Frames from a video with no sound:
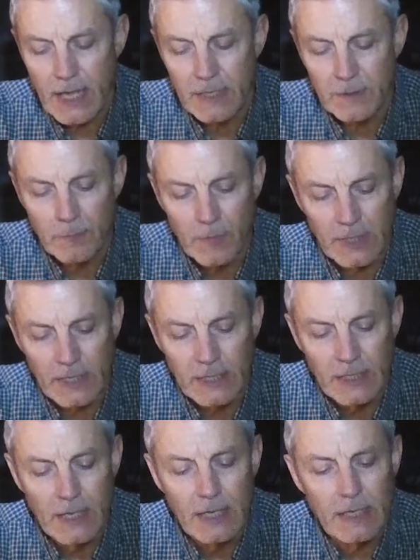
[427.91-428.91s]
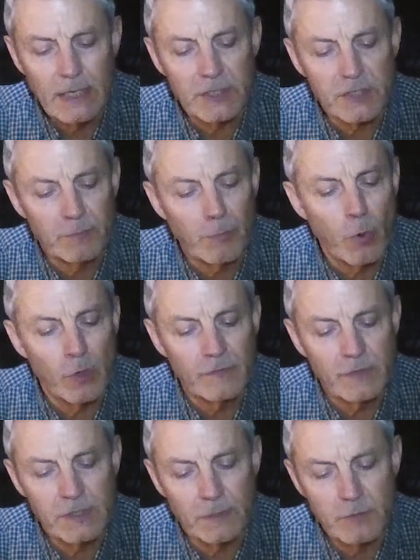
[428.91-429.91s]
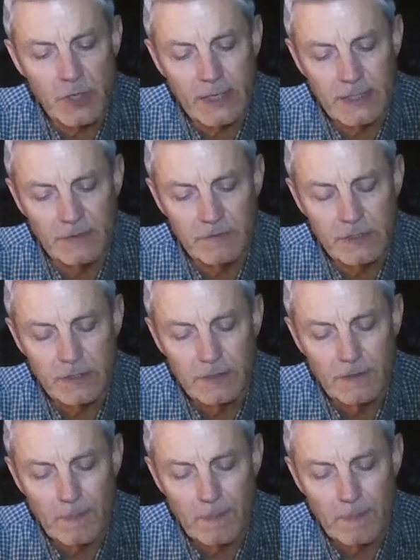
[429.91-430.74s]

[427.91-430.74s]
and money in support of its objectives.